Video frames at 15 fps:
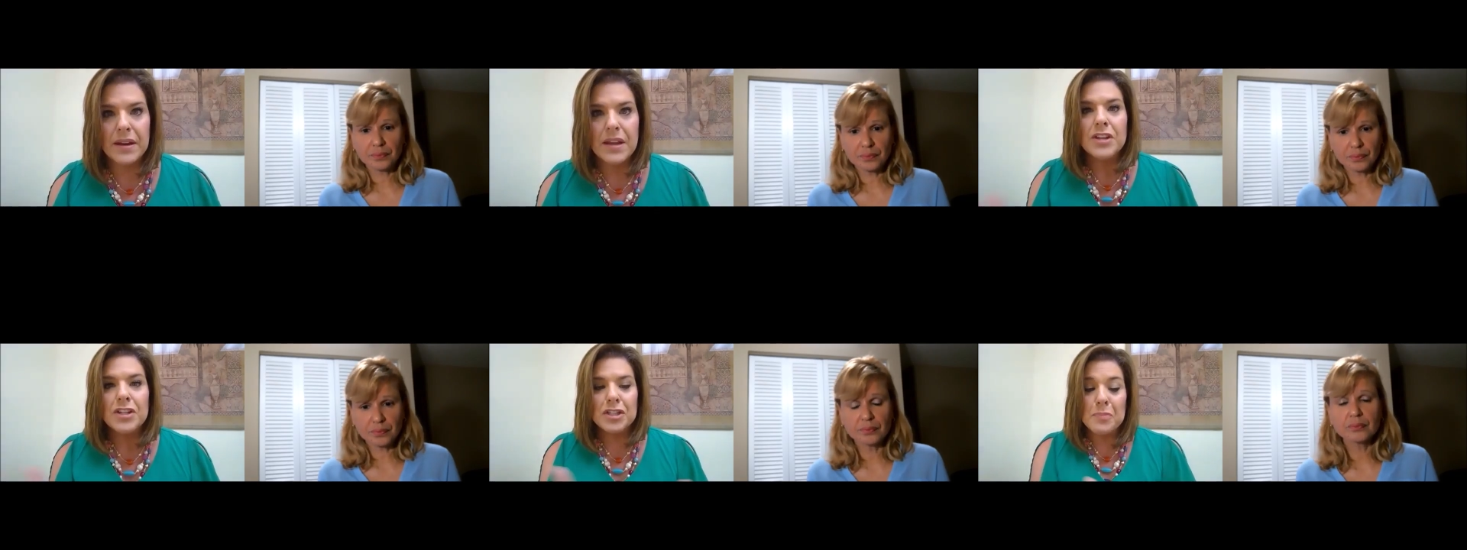
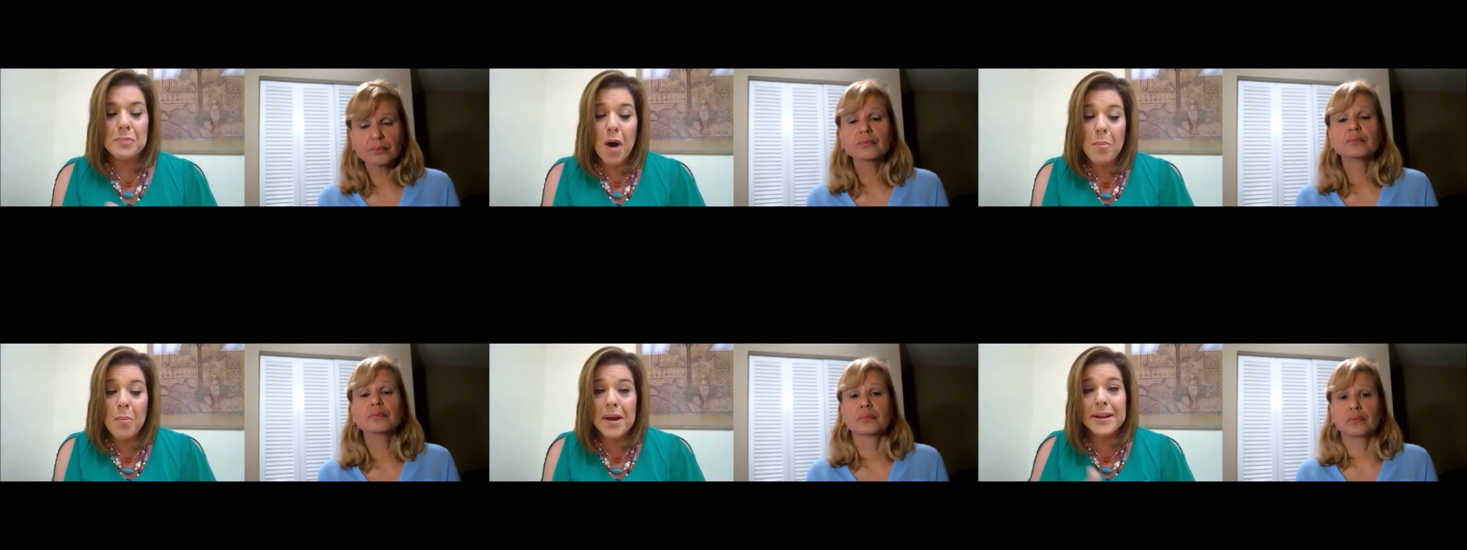
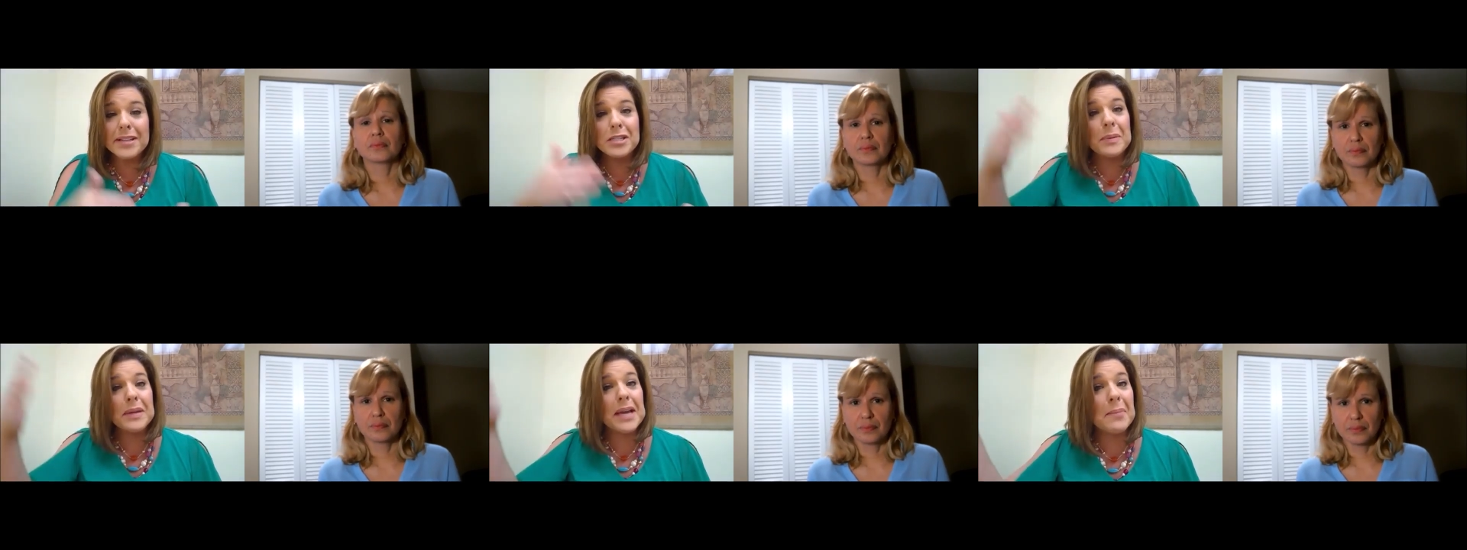Speaker 1: small buckets
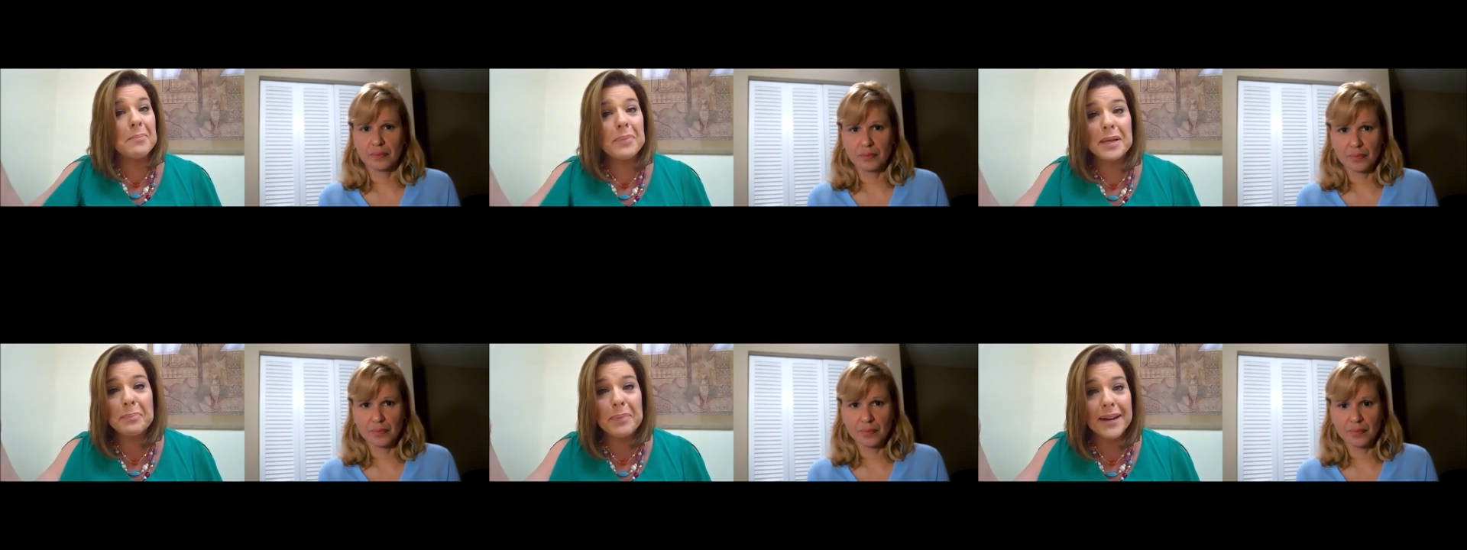become
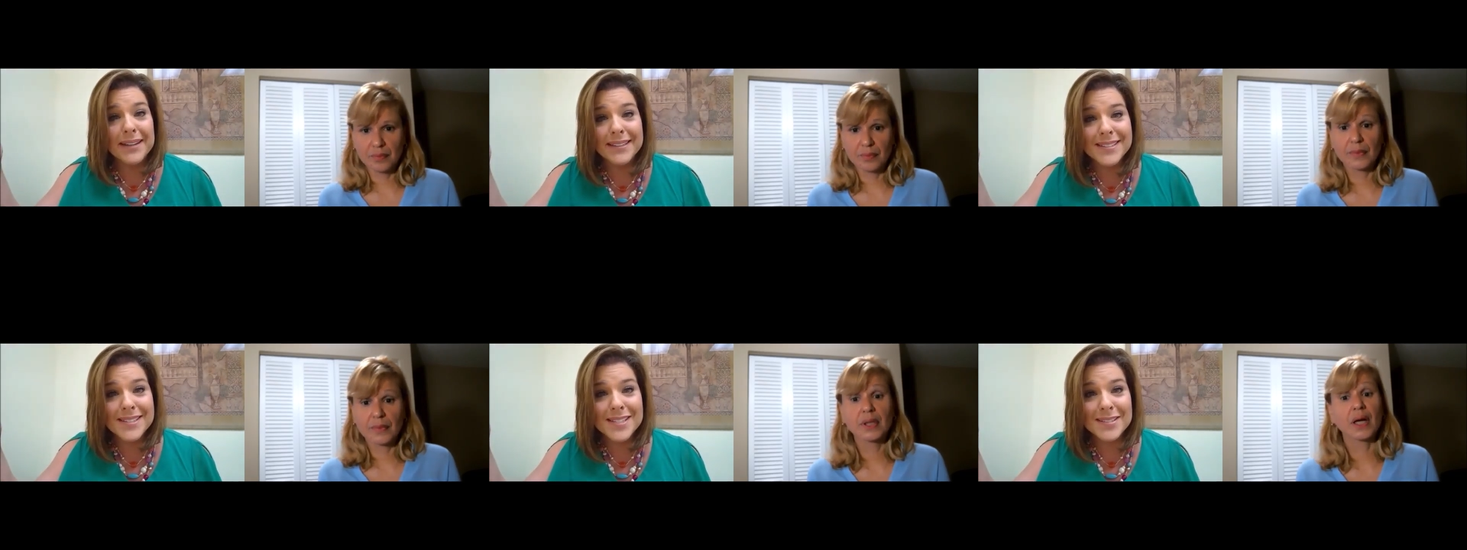big
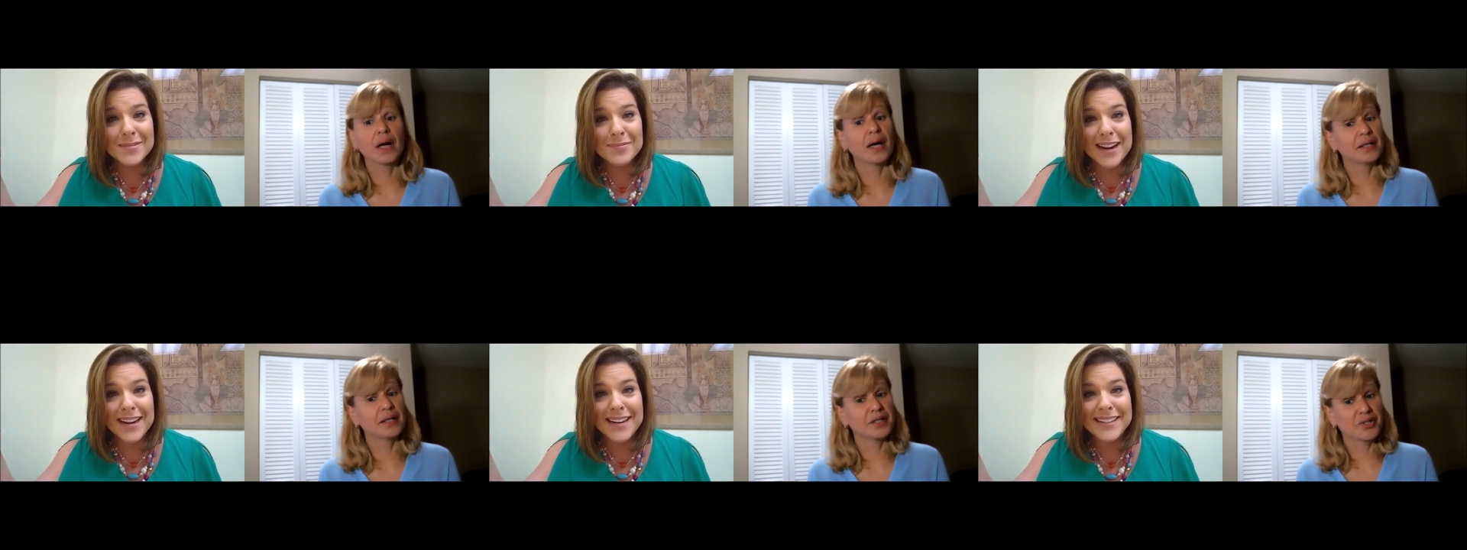buckets
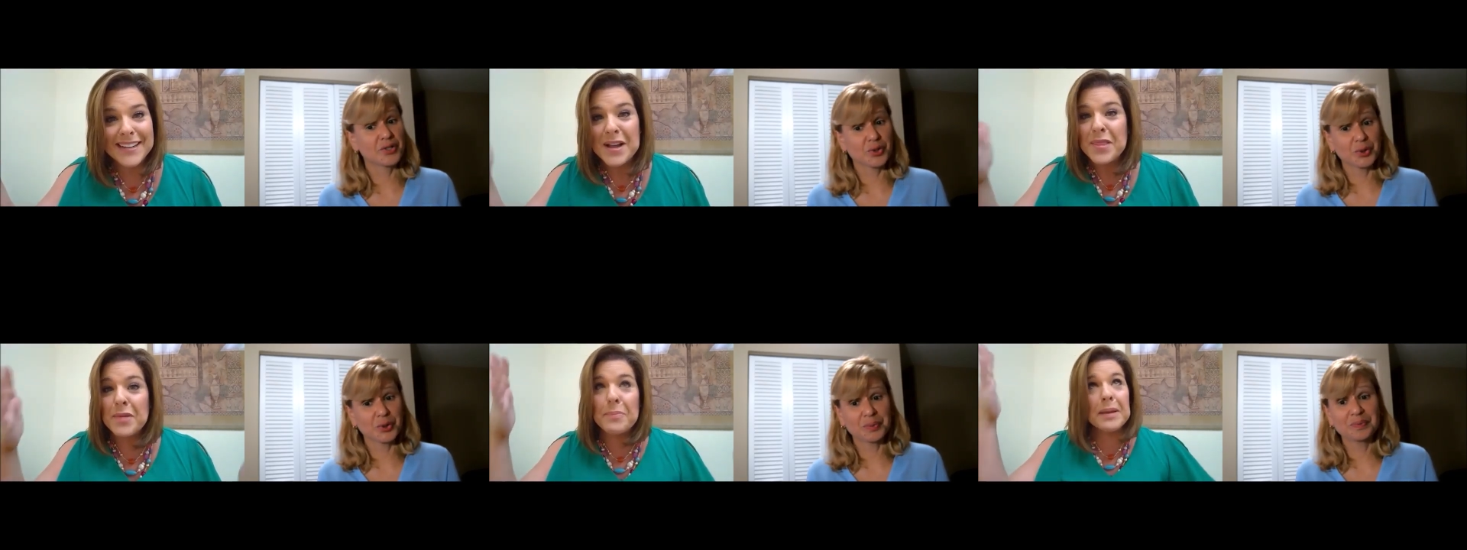right
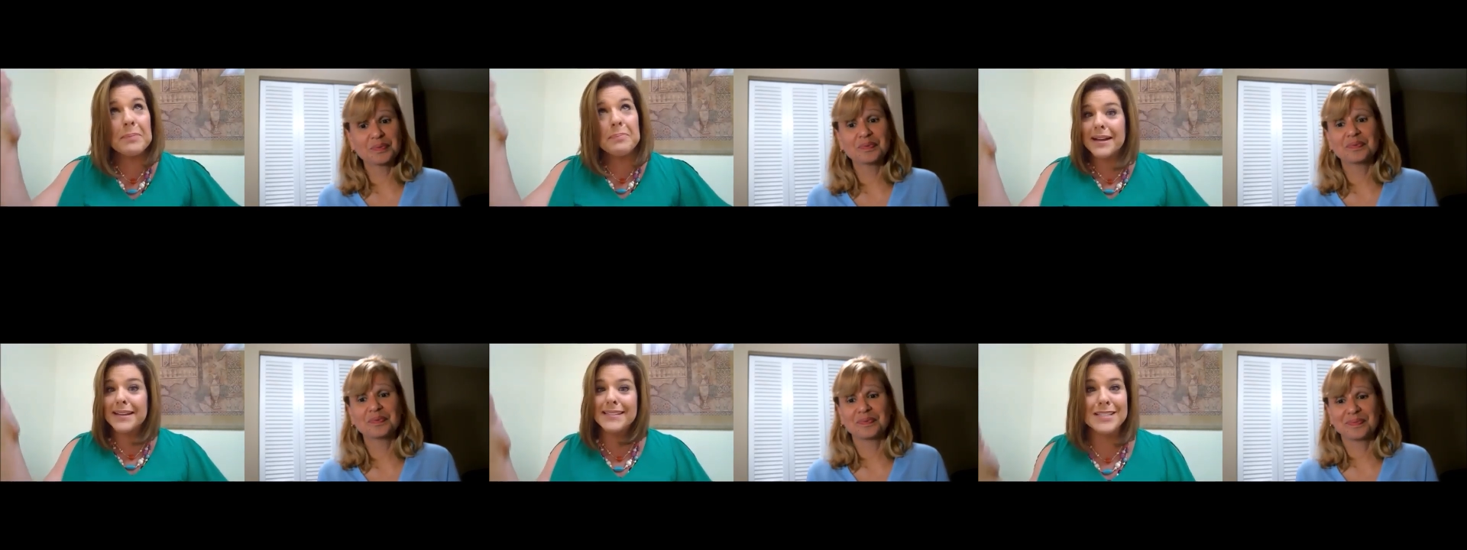the big
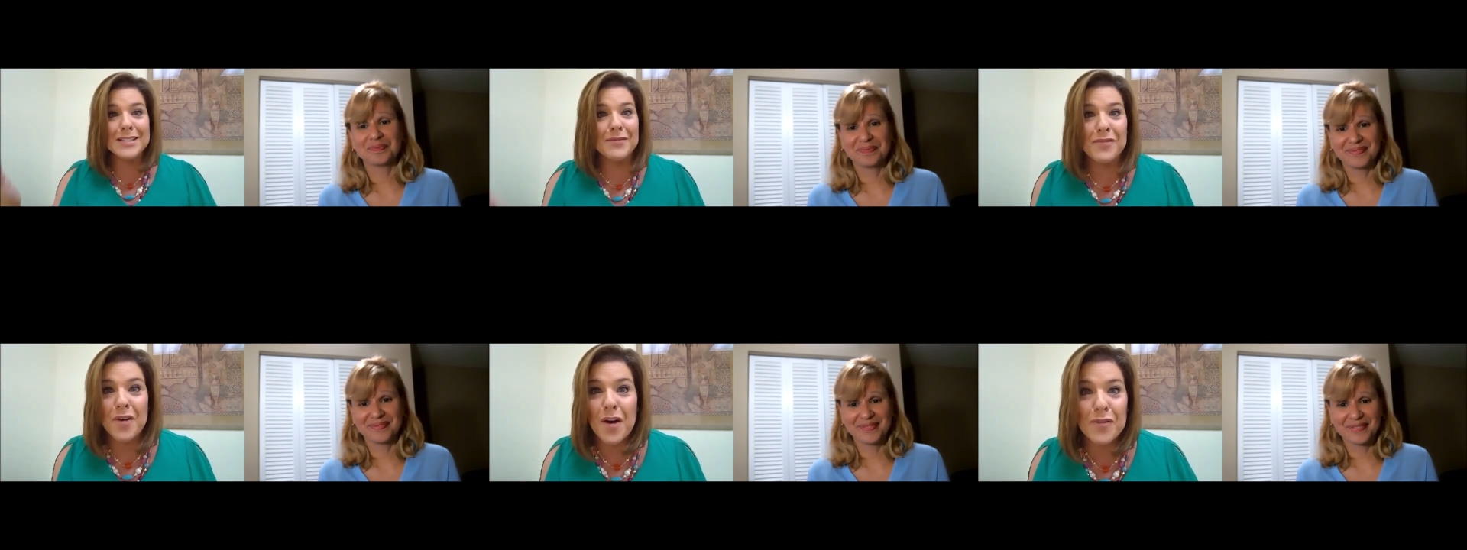bucket
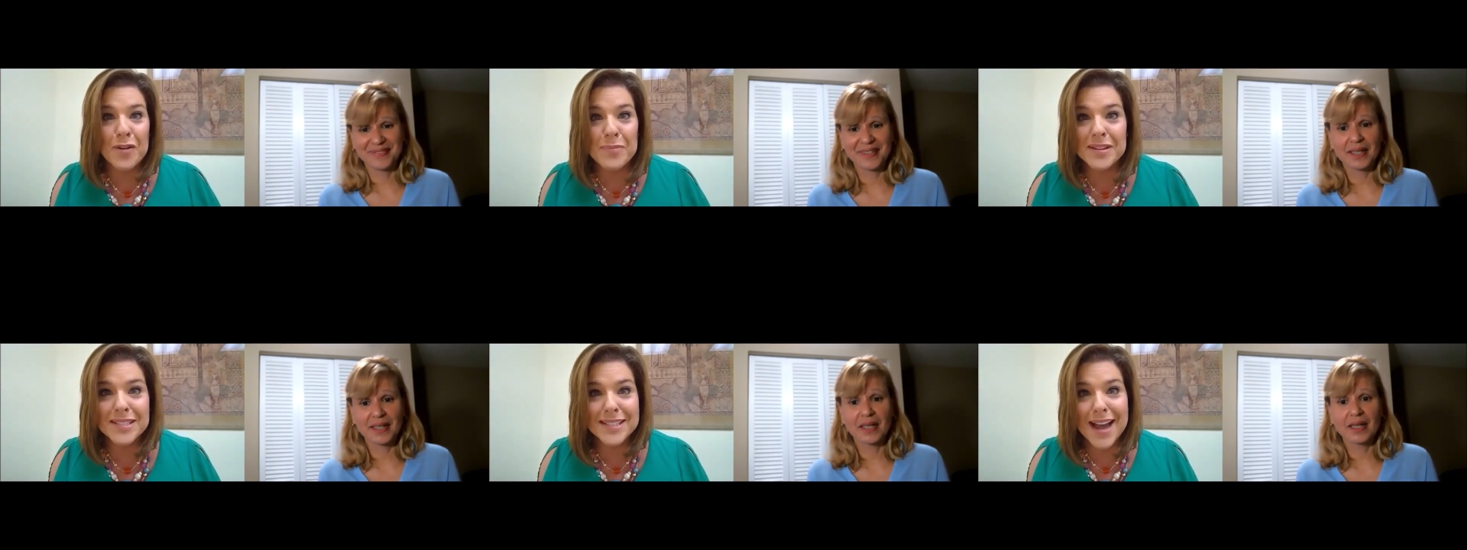doesn't fall from
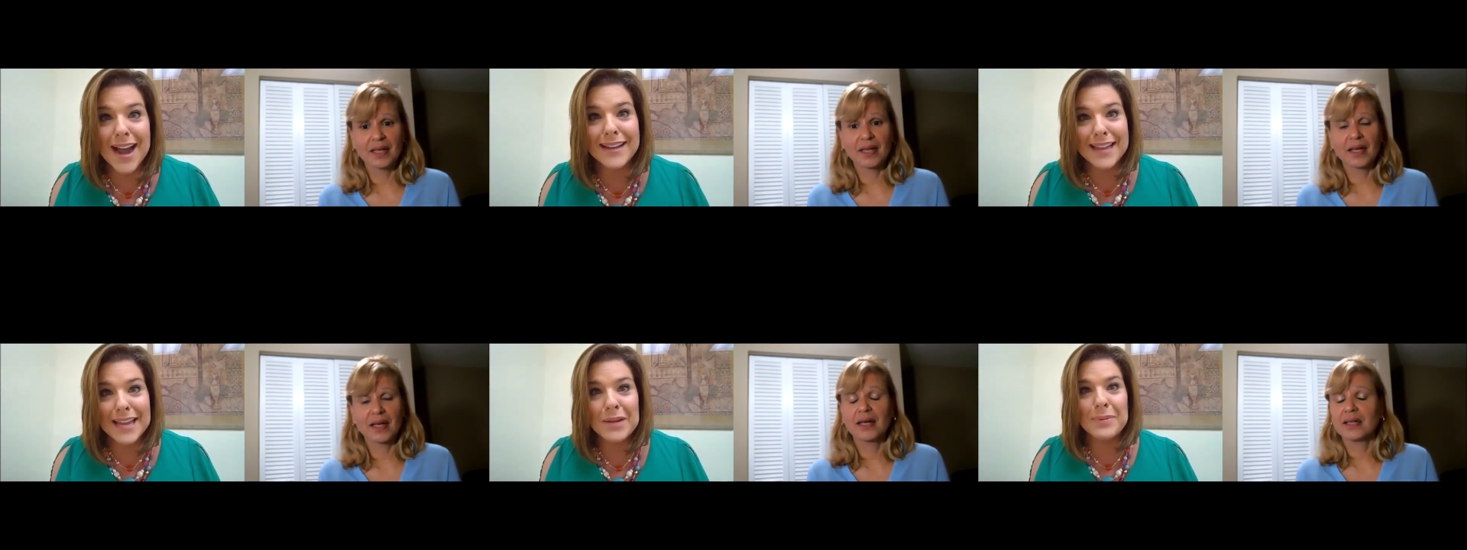the sky
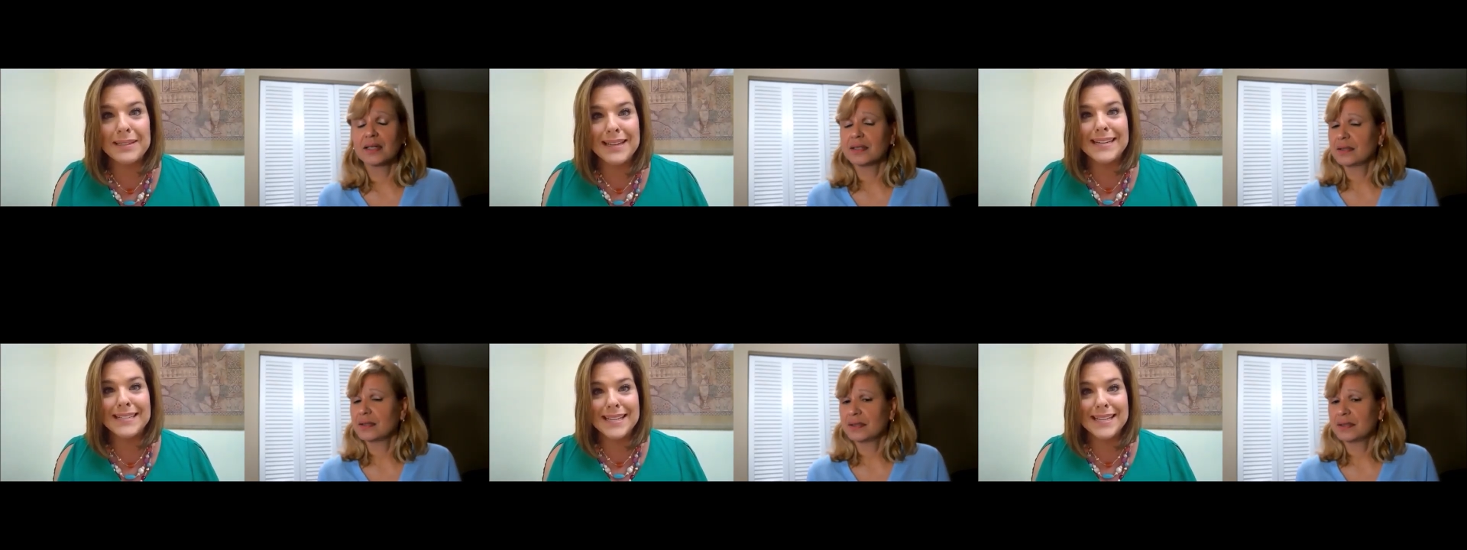like we'd like to